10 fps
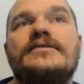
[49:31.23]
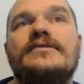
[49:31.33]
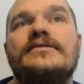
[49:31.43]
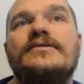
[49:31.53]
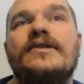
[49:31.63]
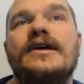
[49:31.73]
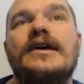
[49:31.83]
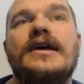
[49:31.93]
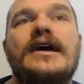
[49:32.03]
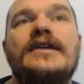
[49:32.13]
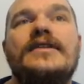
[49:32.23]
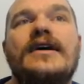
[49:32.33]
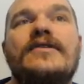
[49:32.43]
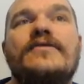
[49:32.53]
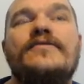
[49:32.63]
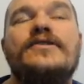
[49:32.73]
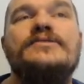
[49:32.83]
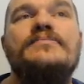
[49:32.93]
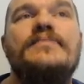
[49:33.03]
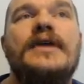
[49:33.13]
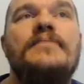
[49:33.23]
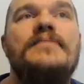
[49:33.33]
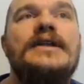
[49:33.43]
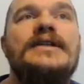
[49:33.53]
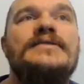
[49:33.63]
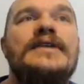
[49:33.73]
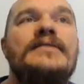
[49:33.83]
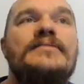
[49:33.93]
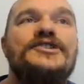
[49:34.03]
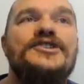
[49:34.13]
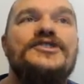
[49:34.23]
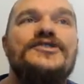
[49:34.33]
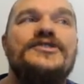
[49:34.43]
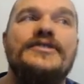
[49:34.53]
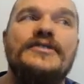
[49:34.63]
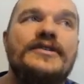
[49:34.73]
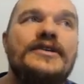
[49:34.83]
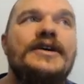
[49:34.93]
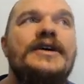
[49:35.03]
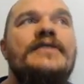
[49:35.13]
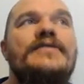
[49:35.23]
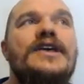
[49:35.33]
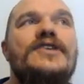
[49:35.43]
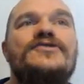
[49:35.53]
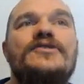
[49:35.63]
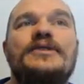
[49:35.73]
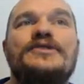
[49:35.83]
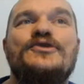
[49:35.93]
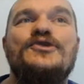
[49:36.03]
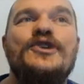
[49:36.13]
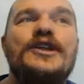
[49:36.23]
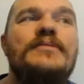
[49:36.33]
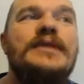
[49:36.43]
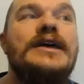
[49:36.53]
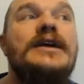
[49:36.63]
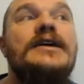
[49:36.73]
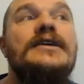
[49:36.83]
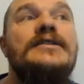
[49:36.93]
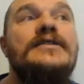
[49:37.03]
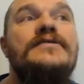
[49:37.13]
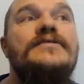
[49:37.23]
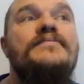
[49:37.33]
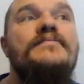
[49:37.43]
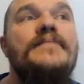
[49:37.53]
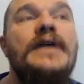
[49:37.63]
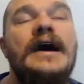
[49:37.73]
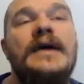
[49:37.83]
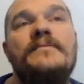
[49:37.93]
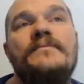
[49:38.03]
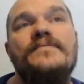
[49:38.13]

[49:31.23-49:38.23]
looking at our first airplane design missions. Thank you so much for joining me. This um,